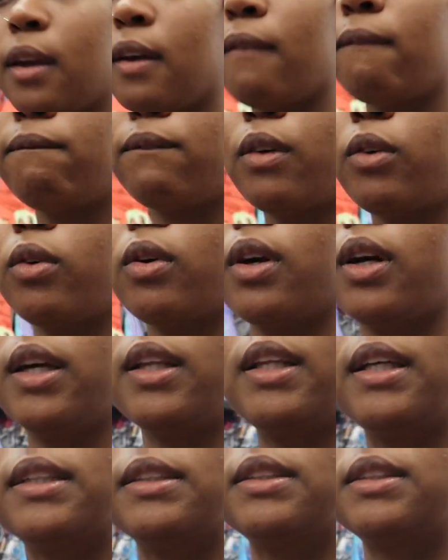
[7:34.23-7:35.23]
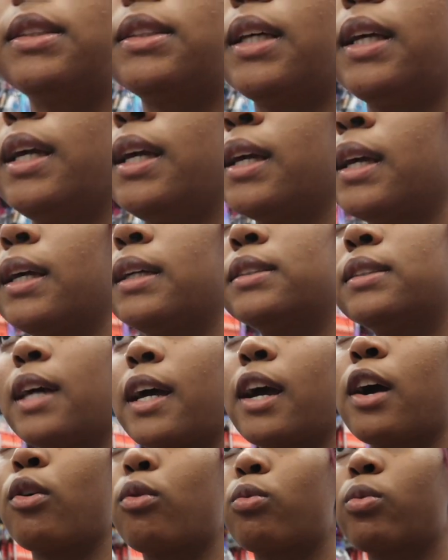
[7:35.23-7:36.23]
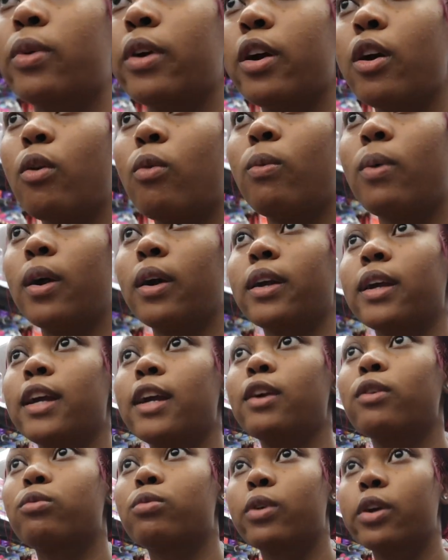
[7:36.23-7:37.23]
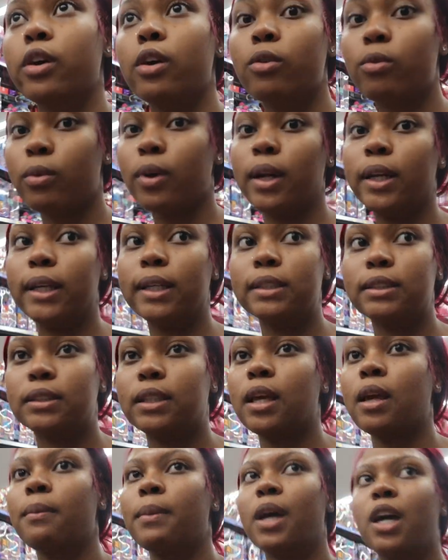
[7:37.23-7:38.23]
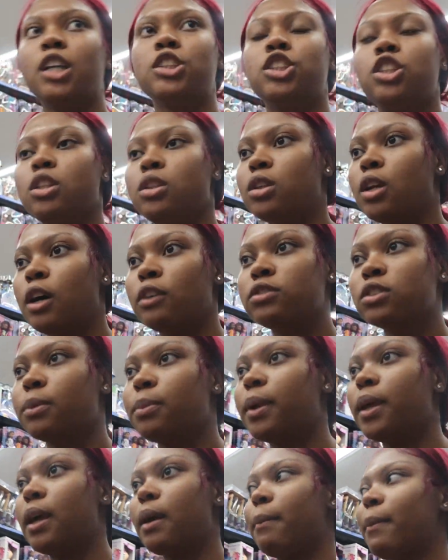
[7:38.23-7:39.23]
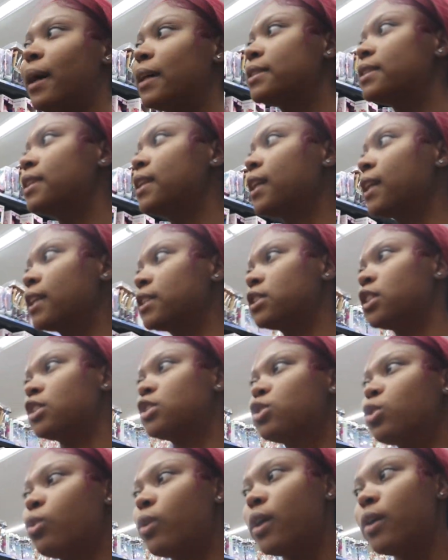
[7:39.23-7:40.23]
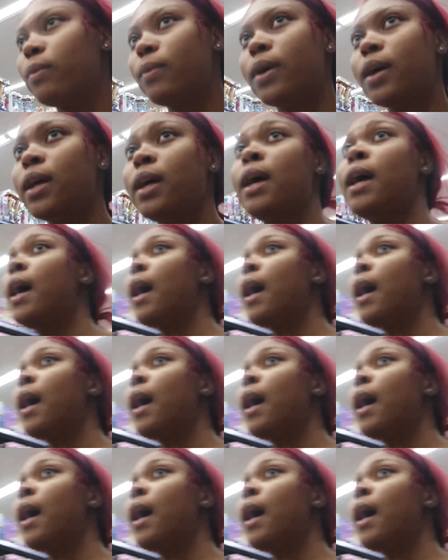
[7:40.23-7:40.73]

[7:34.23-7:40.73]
looking for the sink. It's like a real working, real running sink because she loves to play in my sink. It's a toy one.